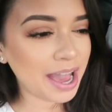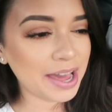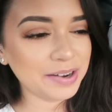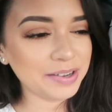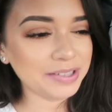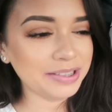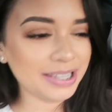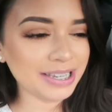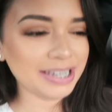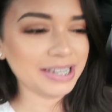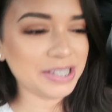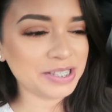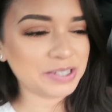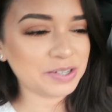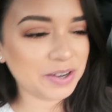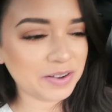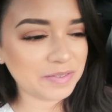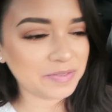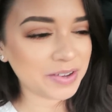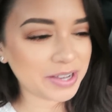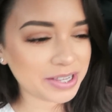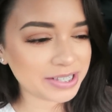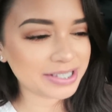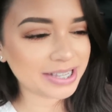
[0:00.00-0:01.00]
I don't think it's a
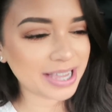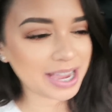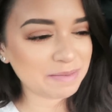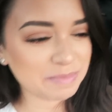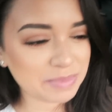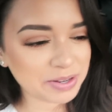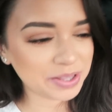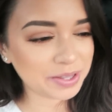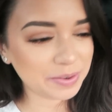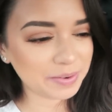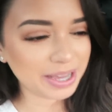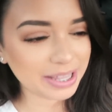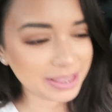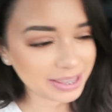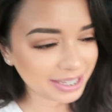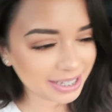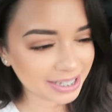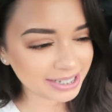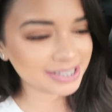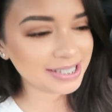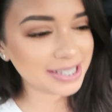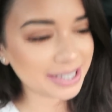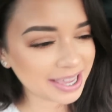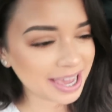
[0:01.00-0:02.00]
reverse camera though. I
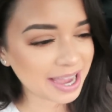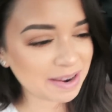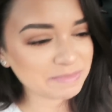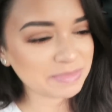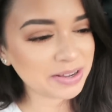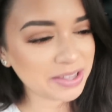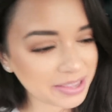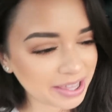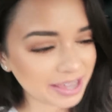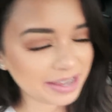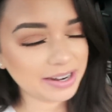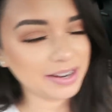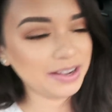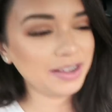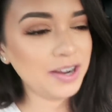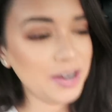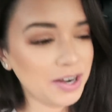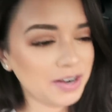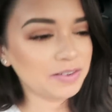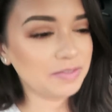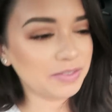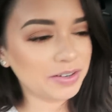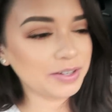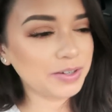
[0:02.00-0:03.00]
think it's a camera that
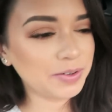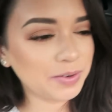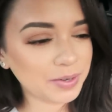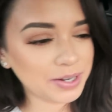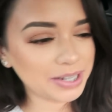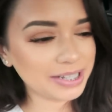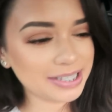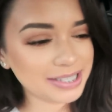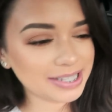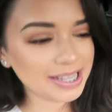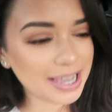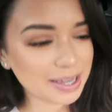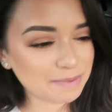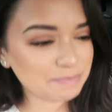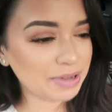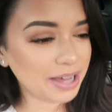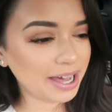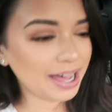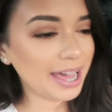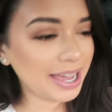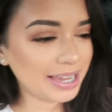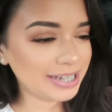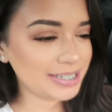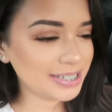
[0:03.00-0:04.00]
records like
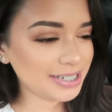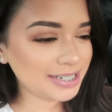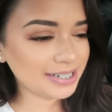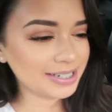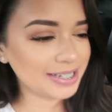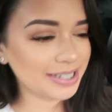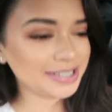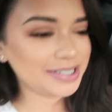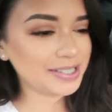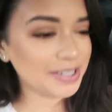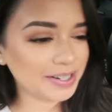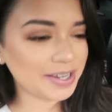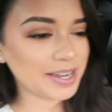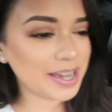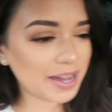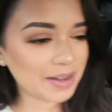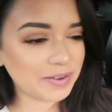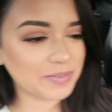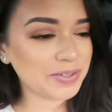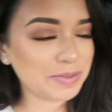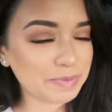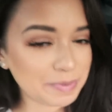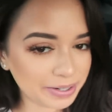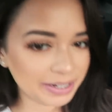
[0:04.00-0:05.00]
behind it, because you know
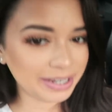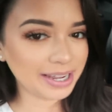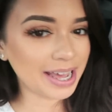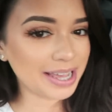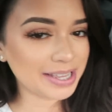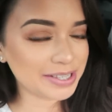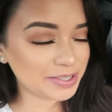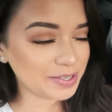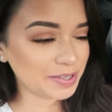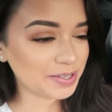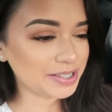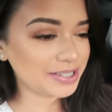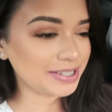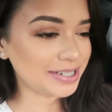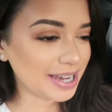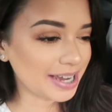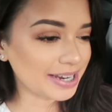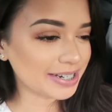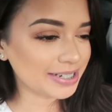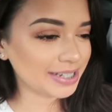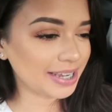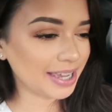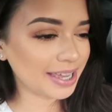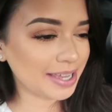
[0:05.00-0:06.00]
how everybody has those
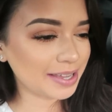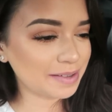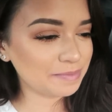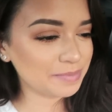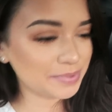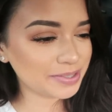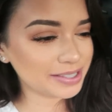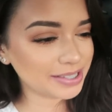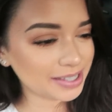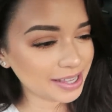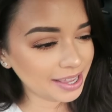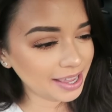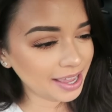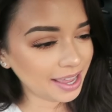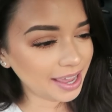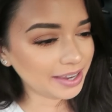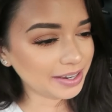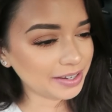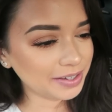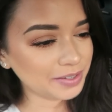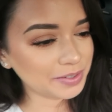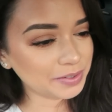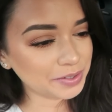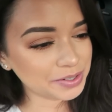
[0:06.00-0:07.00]
dash cams
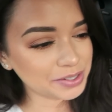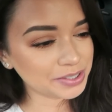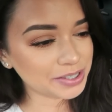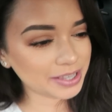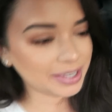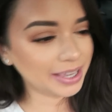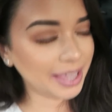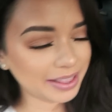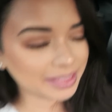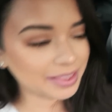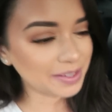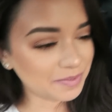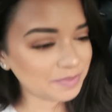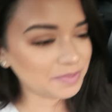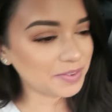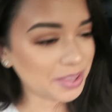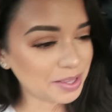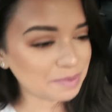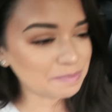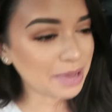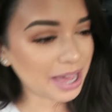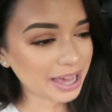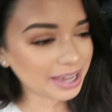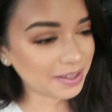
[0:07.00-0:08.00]
and you can also get them for
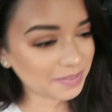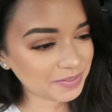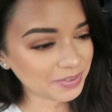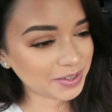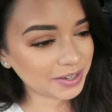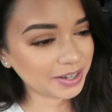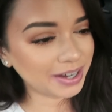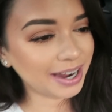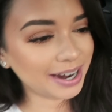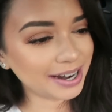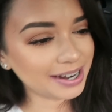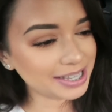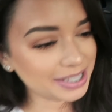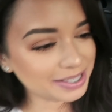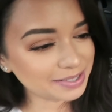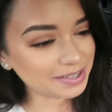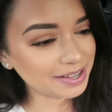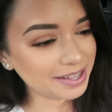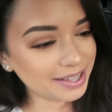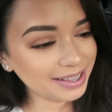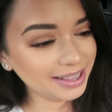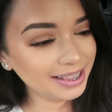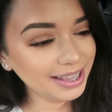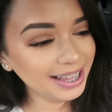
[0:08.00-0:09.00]
the back of your car as
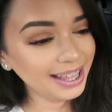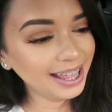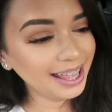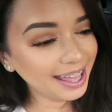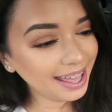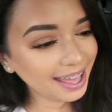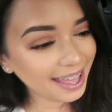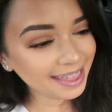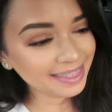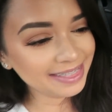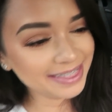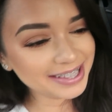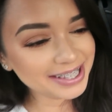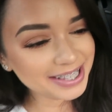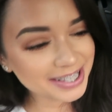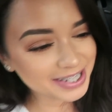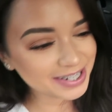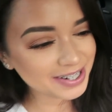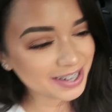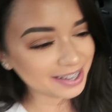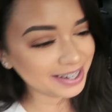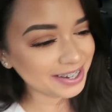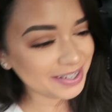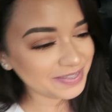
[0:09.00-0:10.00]
well. And
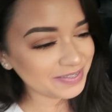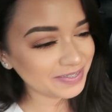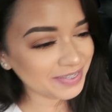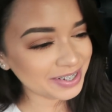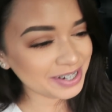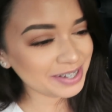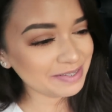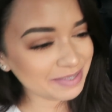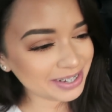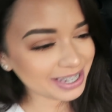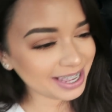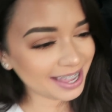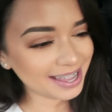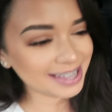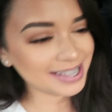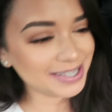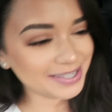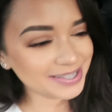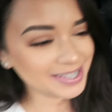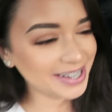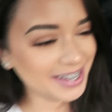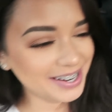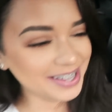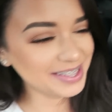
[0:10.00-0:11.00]
this truck in front of me
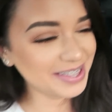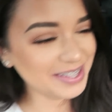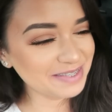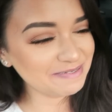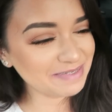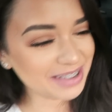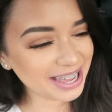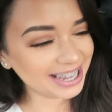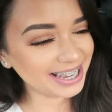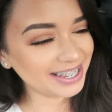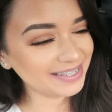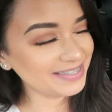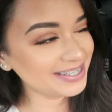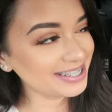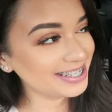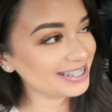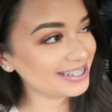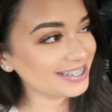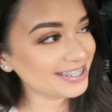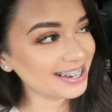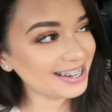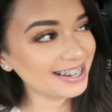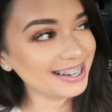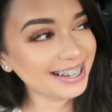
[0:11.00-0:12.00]
has one on the back of
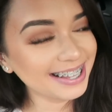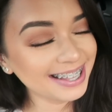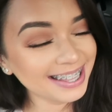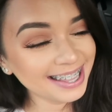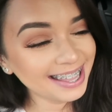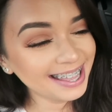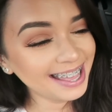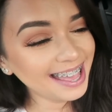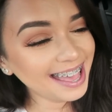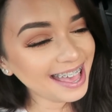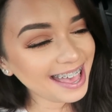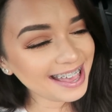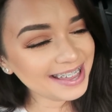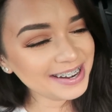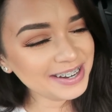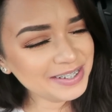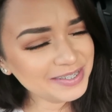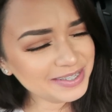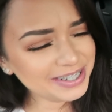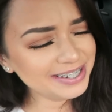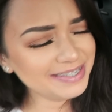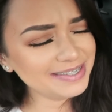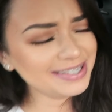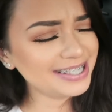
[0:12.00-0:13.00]
his truck, and
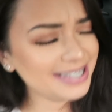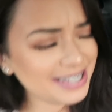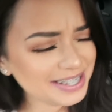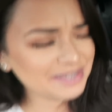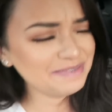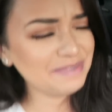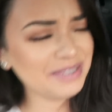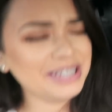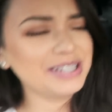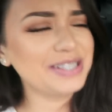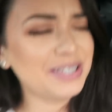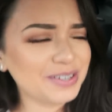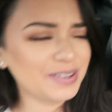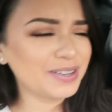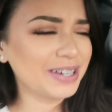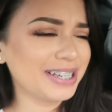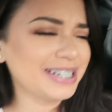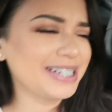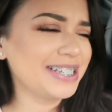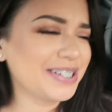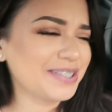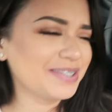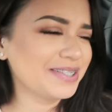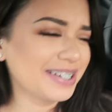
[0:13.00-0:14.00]
you would have seen me
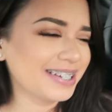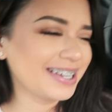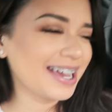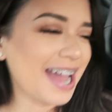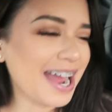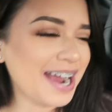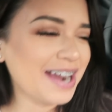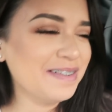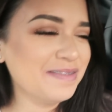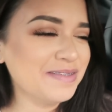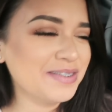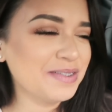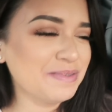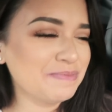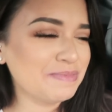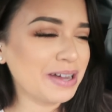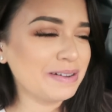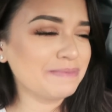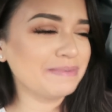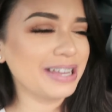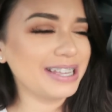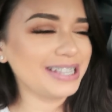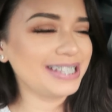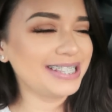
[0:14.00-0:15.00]
talking to a camera
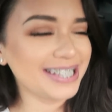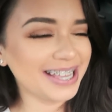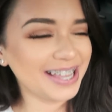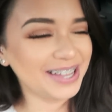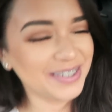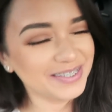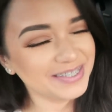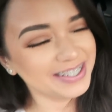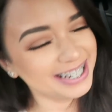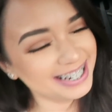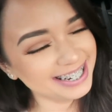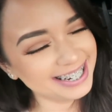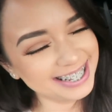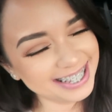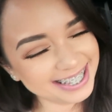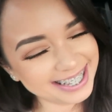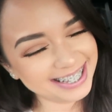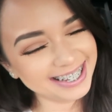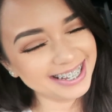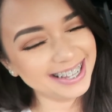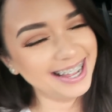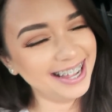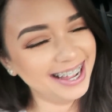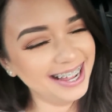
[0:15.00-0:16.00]
by myself in
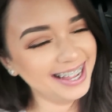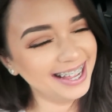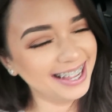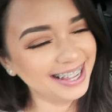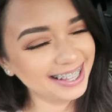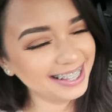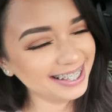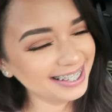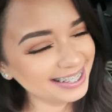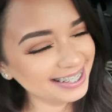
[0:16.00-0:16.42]
a car.